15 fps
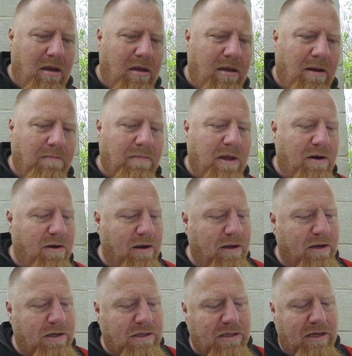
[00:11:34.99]
yep, there it
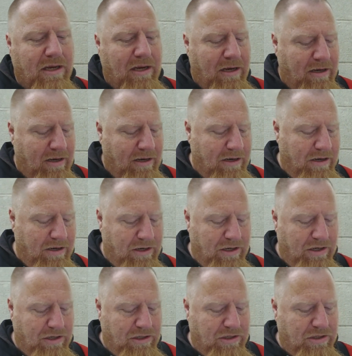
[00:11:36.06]
is. It
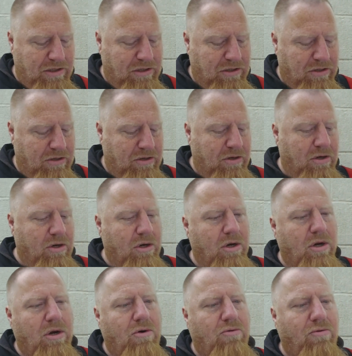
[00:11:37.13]
is
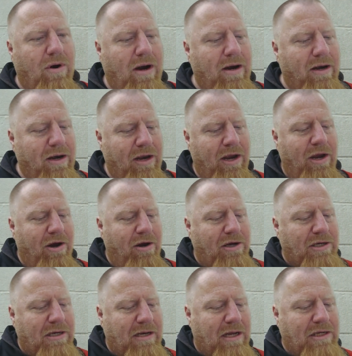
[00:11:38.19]
right in here.
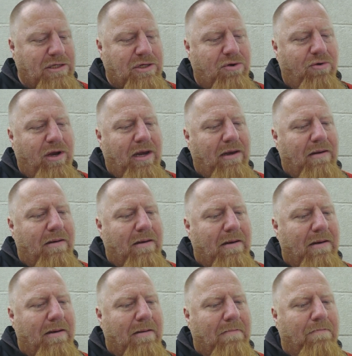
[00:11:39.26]
It's a nice green
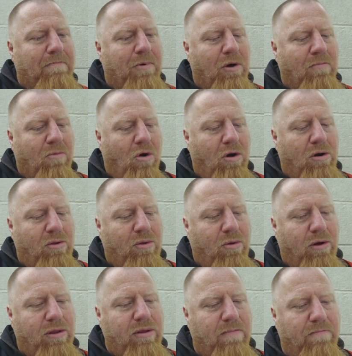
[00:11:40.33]
bookmark,
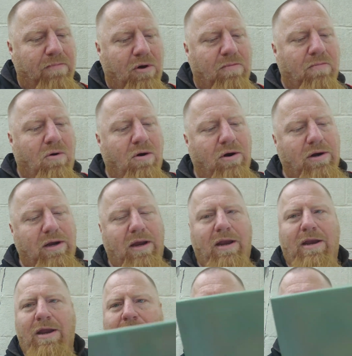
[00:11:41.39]
cloth bookmark
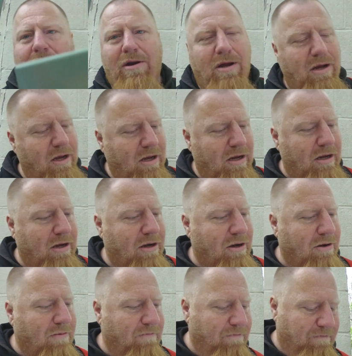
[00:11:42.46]
in here.
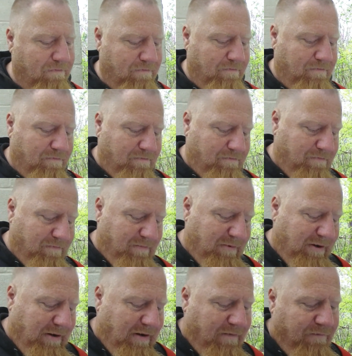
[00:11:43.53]
Um,
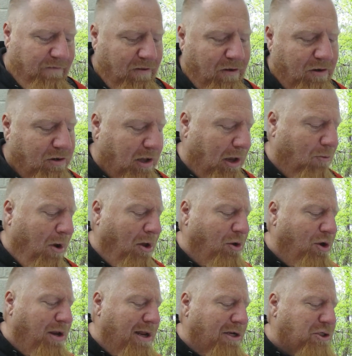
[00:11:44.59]
and he was like, well,
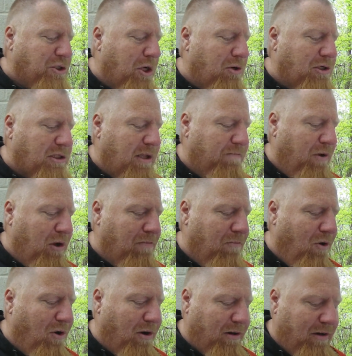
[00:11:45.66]
you didn't show us the
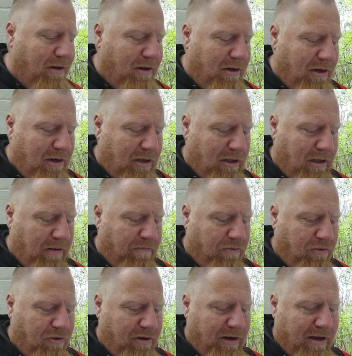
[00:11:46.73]
bookmark. Let me
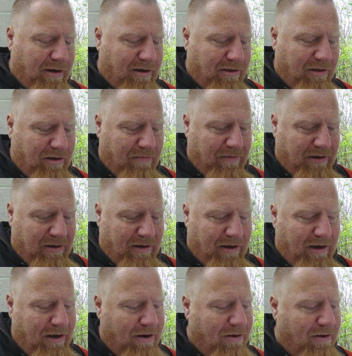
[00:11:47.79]
pull it out a little bit
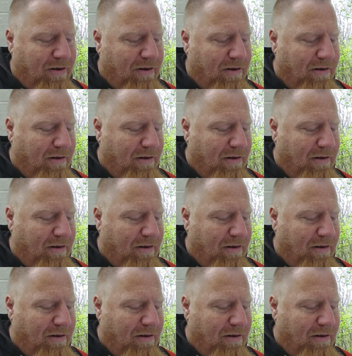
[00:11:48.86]
here.